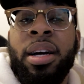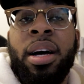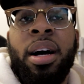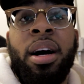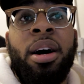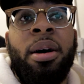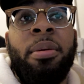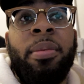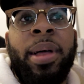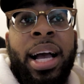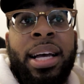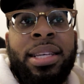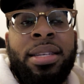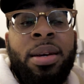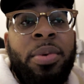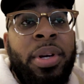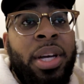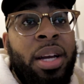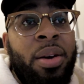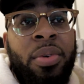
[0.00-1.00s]
Um, like I
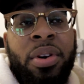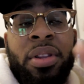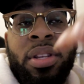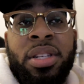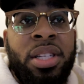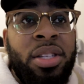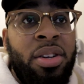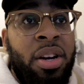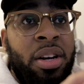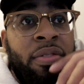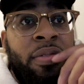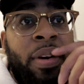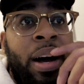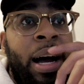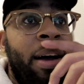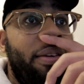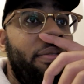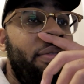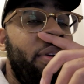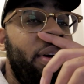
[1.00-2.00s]
said, we're getting rid of the
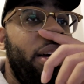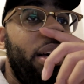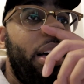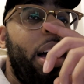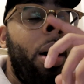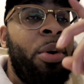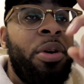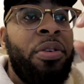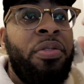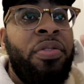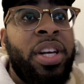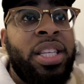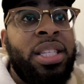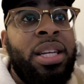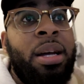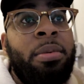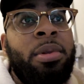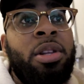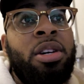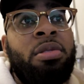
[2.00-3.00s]
G35. I want to fix
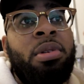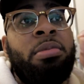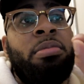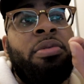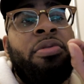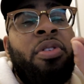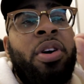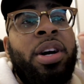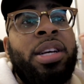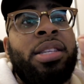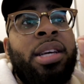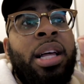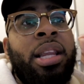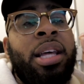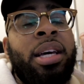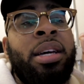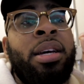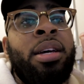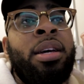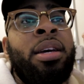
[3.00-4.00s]
it up a little bit before I
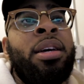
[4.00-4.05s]
sell it.